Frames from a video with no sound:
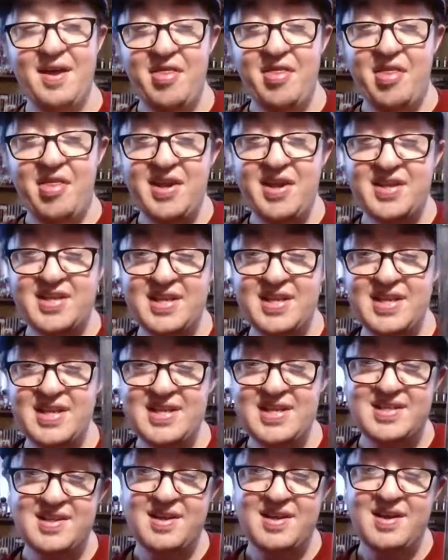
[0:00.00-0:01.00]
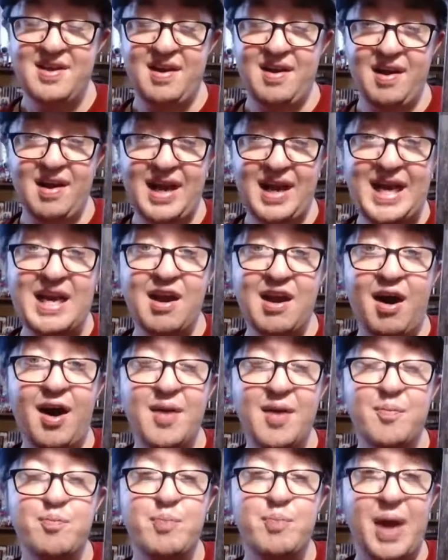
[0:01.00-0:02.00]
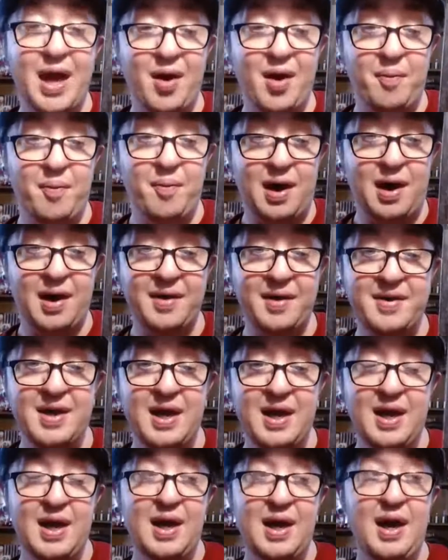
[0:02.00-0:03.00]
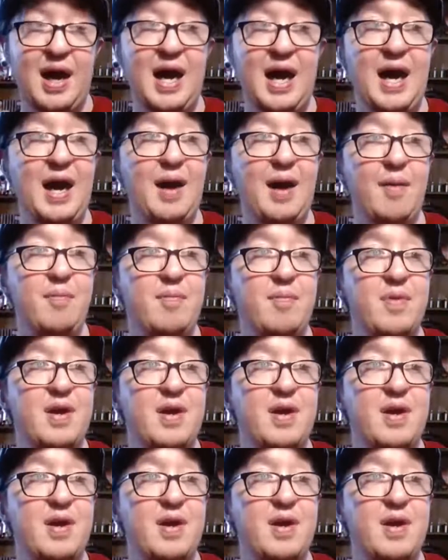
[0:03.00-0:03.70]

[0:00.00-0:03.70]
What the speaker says: this is Leon Belmont. Uh,